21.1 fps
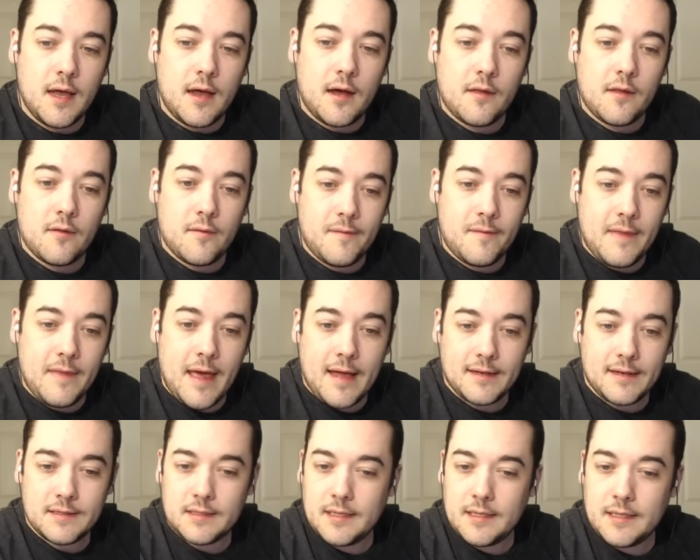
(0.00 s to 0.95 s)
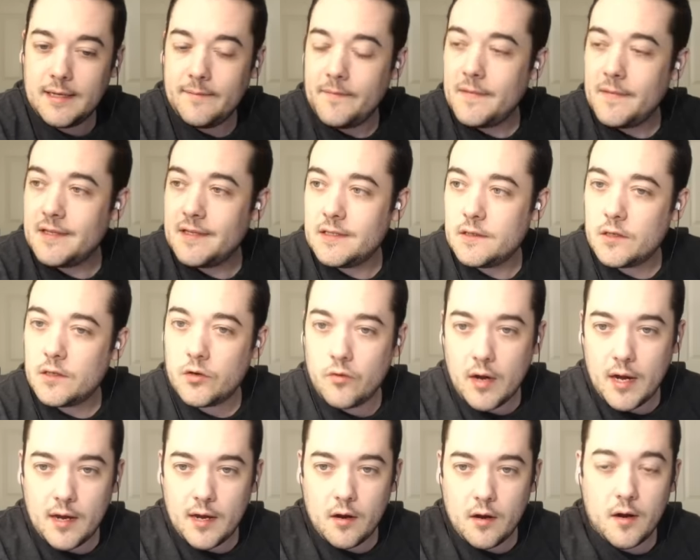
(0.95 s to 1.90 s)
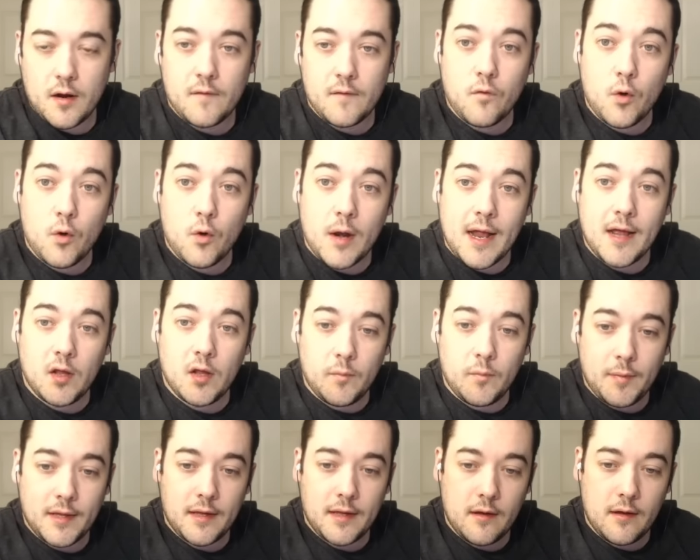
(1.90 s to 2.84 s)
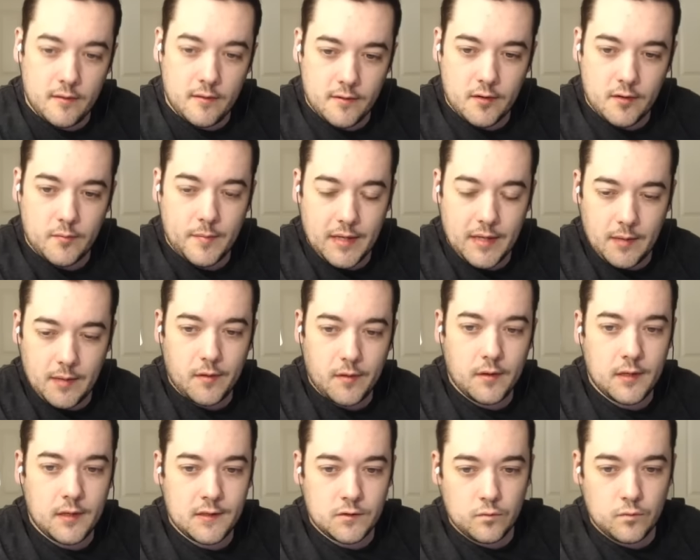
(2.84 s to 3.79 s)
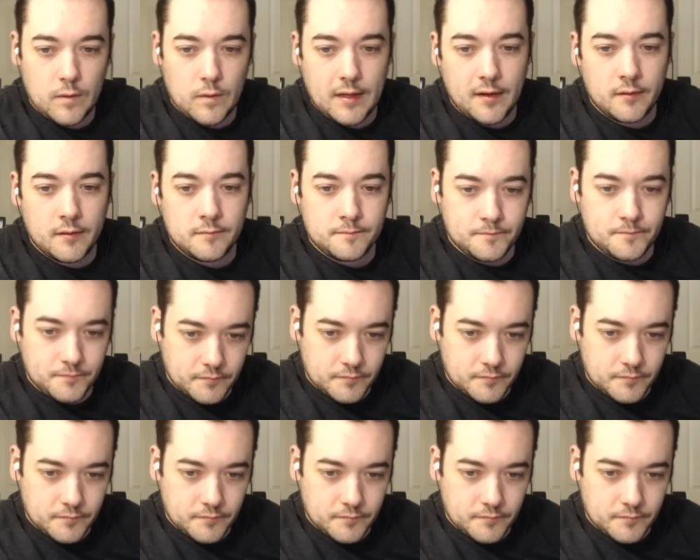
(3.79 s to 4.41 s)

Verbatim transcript: Other than that, um, this is a great card for helping other people as well,